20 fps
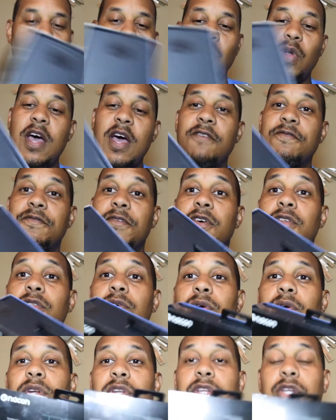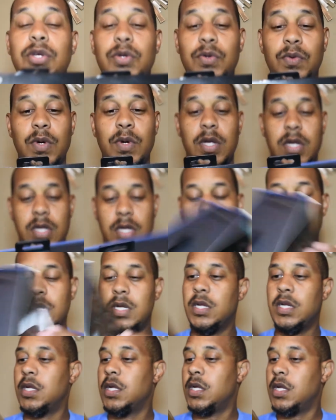without further ado,
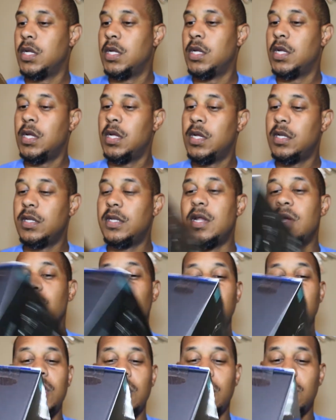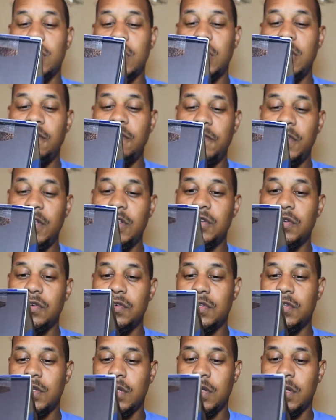did I read all the key
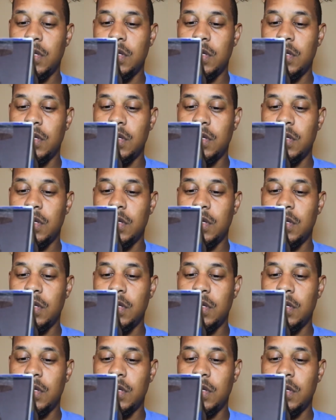features?